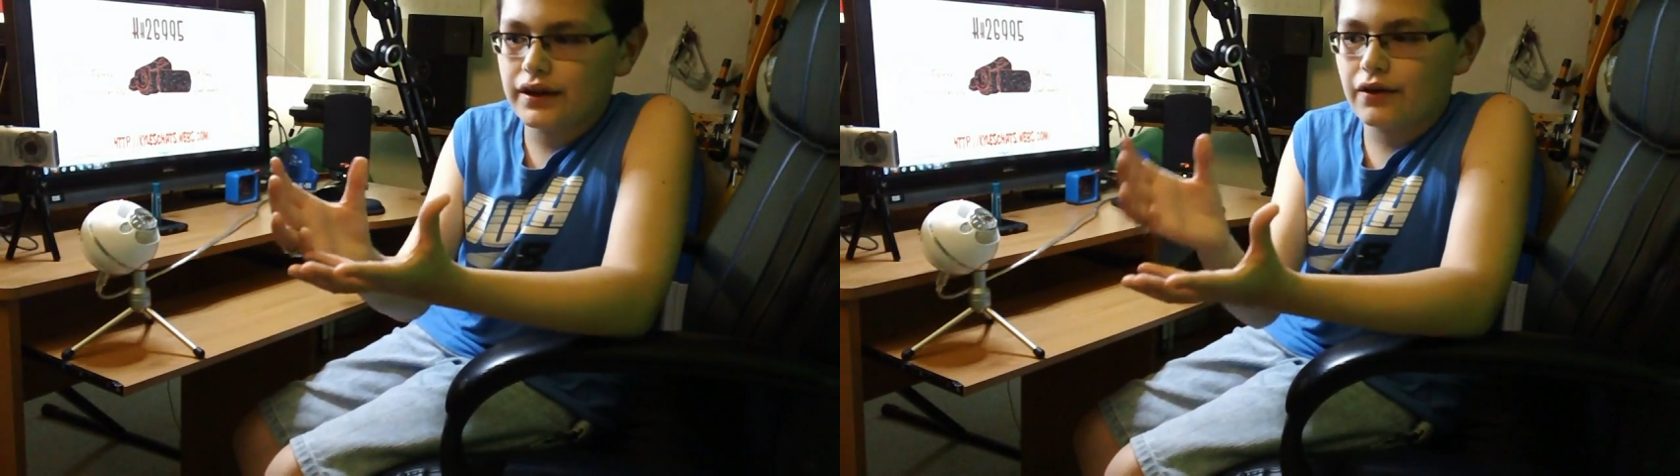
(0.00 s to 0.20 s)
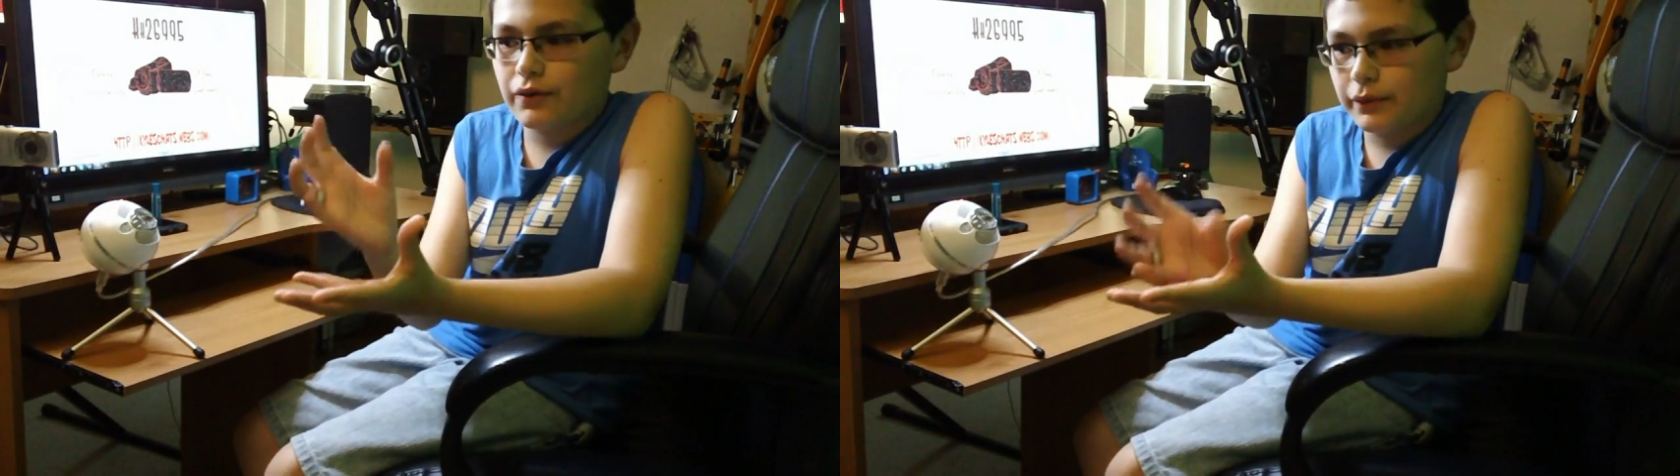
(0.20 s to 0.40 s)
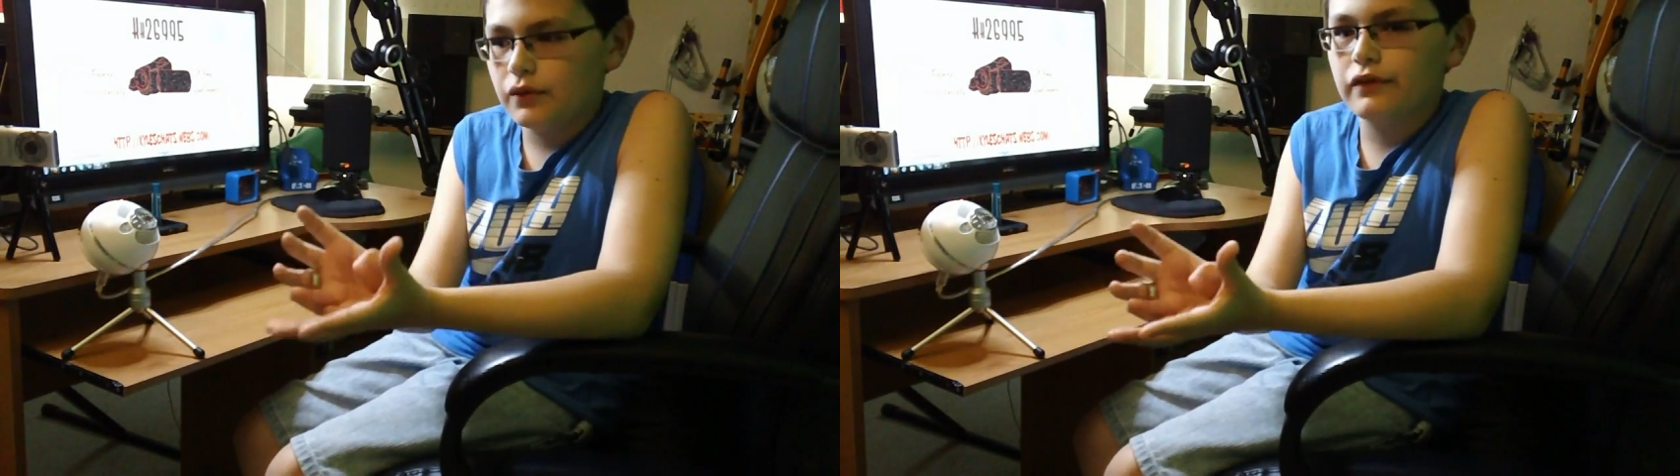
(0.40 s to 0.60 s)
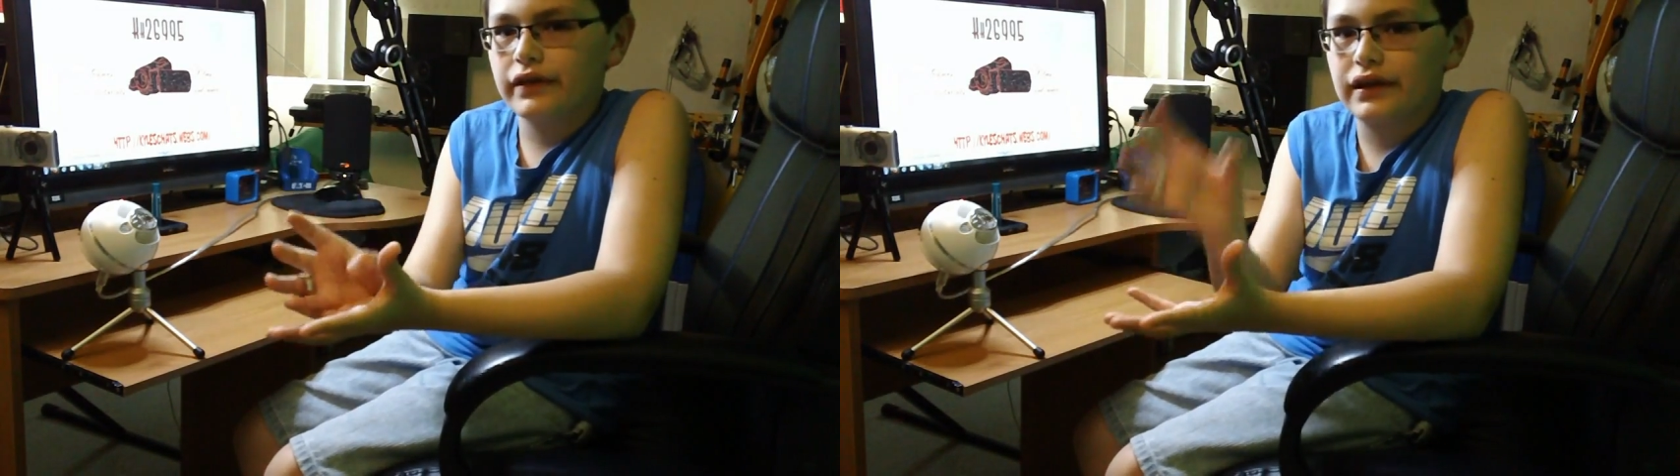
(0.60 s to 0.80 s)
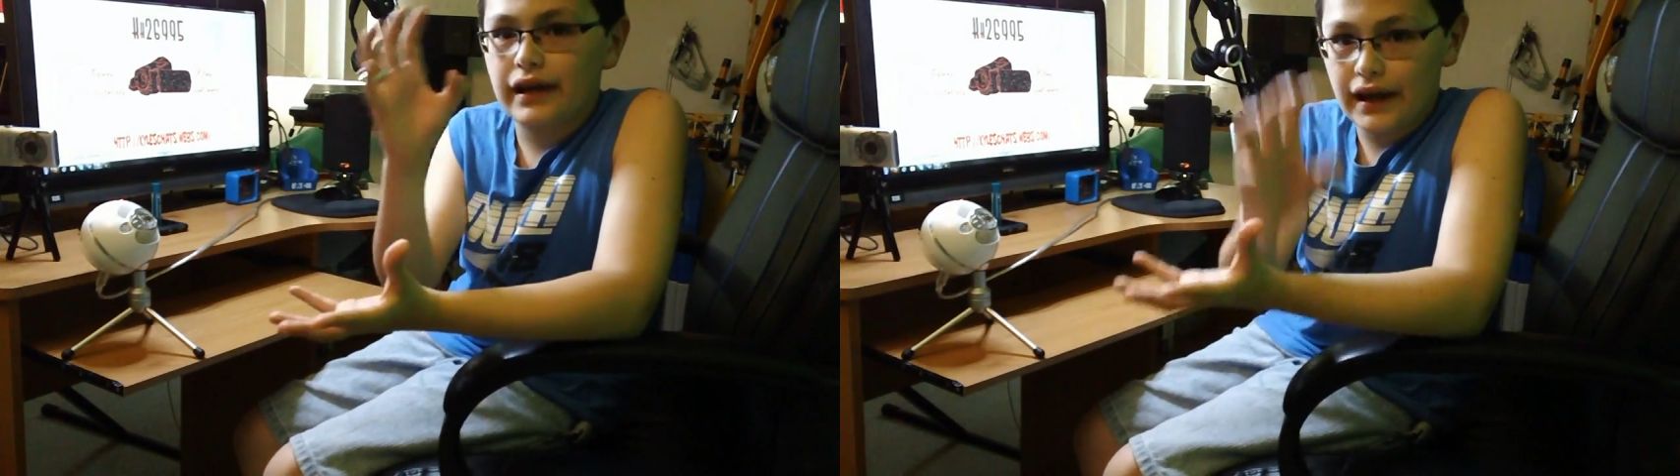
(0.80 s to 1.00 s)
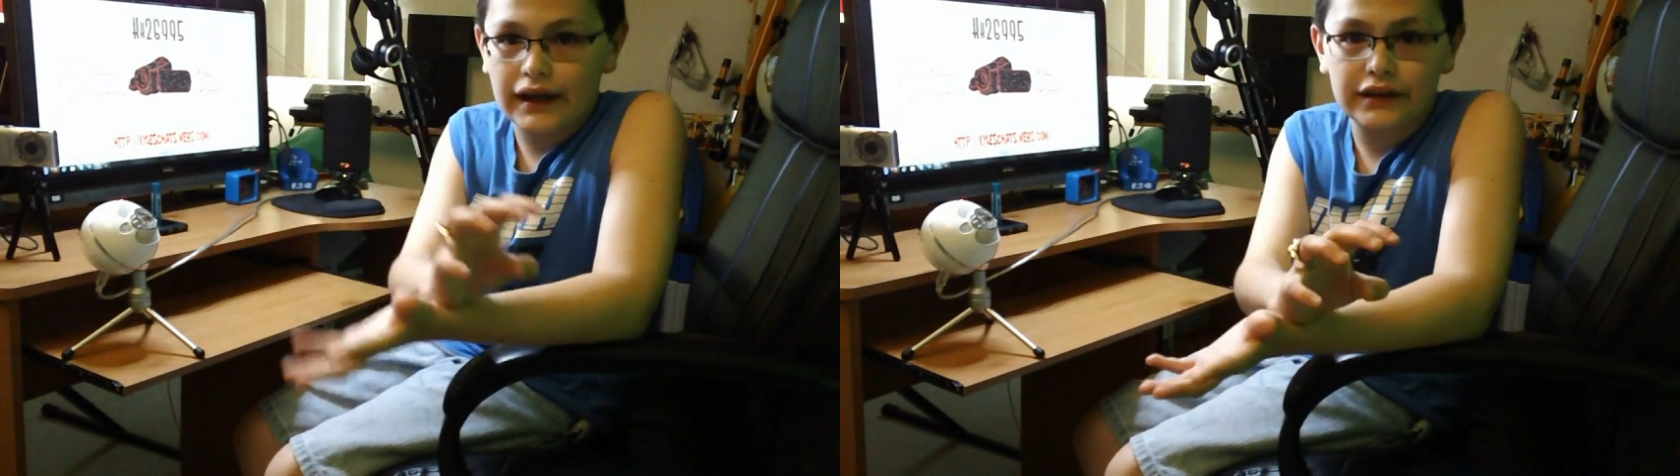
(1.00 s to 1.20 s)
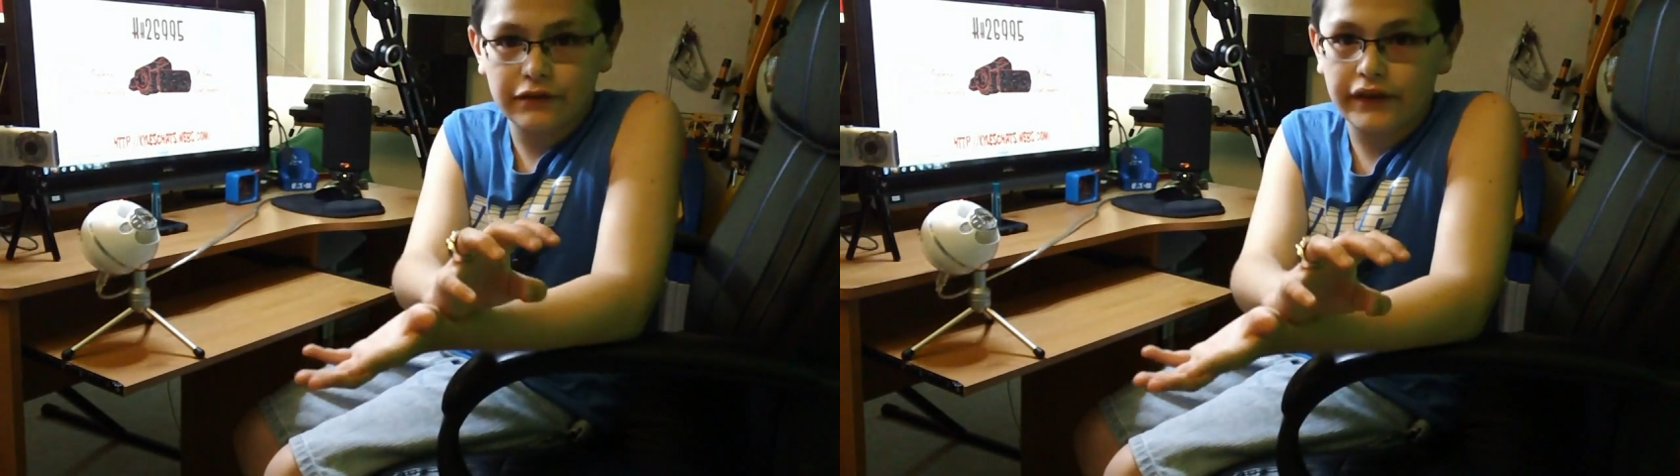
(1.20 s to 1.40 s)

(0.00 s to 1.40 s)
they're removing active